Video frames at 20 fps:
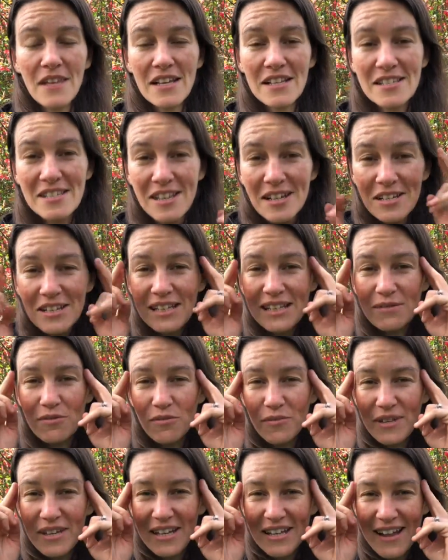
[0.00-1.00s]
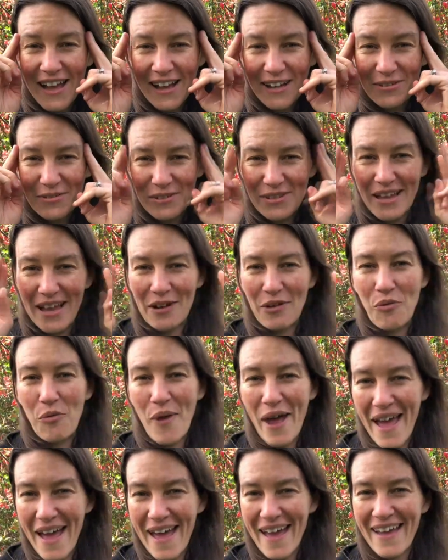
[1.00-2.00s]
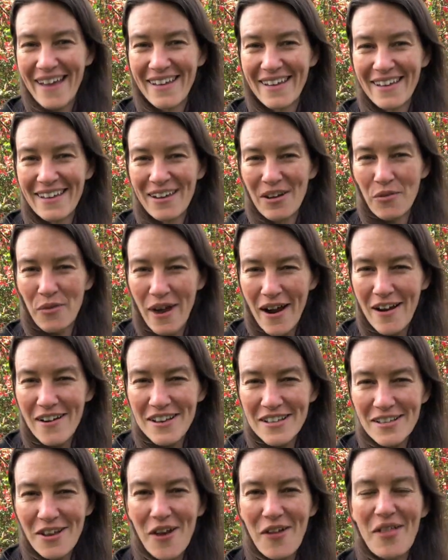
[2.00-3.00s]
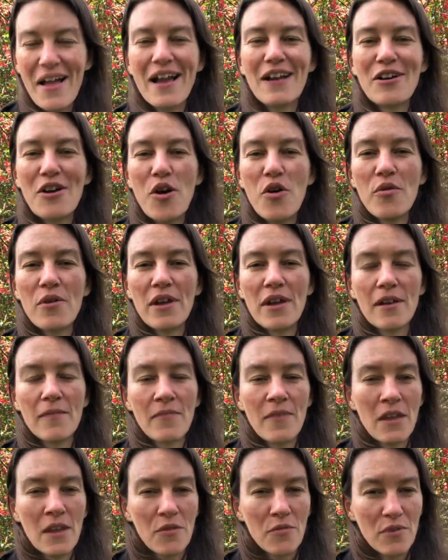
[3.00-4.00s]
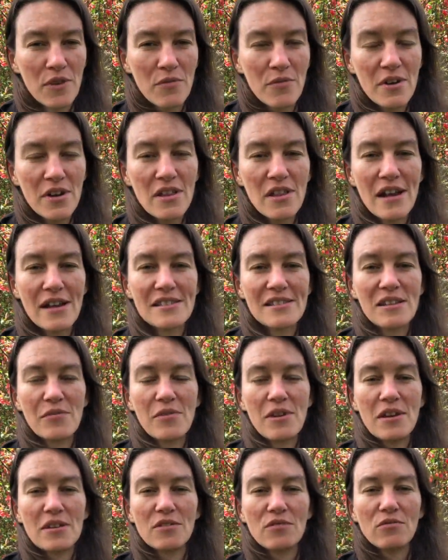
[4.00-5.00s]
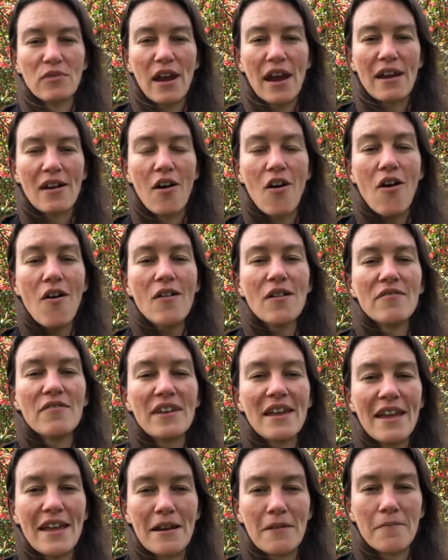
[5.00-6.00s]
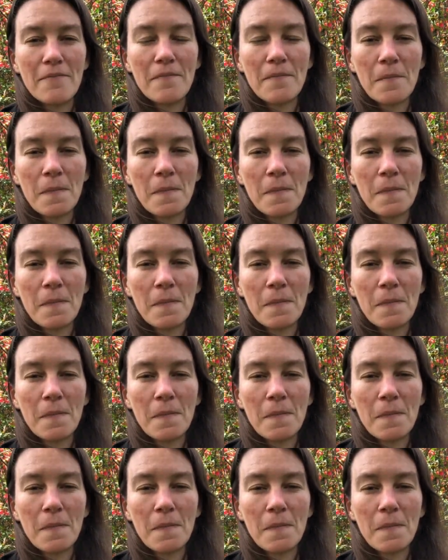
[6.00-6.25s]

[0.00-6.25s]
Suddenly when we connect with that away, where is all that going? We realize that we need to rein all of it in.